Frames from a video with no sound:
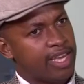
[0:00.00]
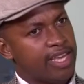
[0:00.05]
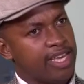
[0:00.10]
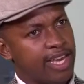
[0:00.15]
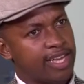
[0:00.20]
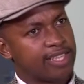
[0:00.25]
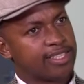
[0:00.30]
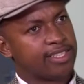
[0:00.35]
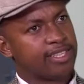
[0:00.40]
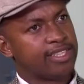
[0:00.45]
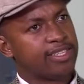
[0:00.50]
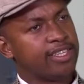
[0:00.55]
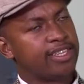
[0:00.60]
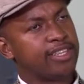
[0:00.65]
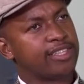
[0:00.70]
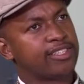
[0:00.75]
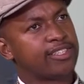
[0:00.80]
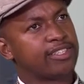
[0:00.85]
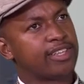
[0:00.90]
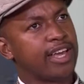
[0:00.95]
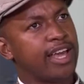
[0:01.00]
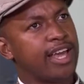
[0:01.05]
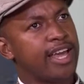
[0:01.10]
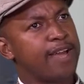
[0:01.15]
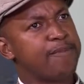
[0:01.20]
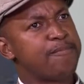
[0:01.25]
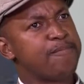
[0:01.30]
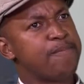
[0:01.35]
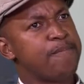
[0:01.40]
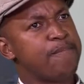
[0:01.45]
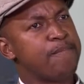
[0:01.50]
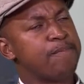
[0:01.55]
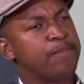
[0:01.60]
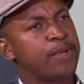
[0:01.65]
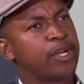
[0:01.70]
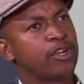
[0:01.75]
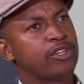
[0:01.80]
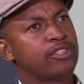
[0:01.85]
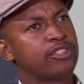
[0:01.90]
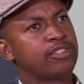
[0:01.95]
Yes, it is. Um,
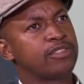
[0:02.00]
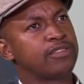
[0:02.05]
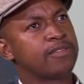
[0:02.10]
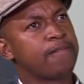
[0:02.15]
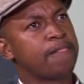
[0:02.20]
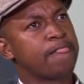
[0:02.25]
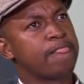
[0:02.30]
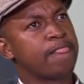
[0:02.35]
because